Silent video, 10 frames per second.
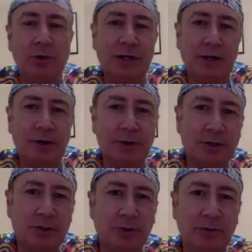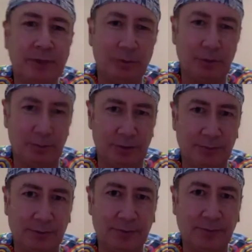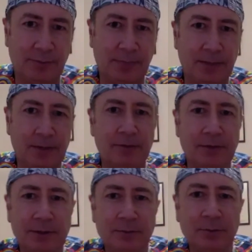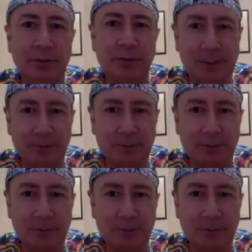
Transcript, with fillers: or recurrent urinary problems than complete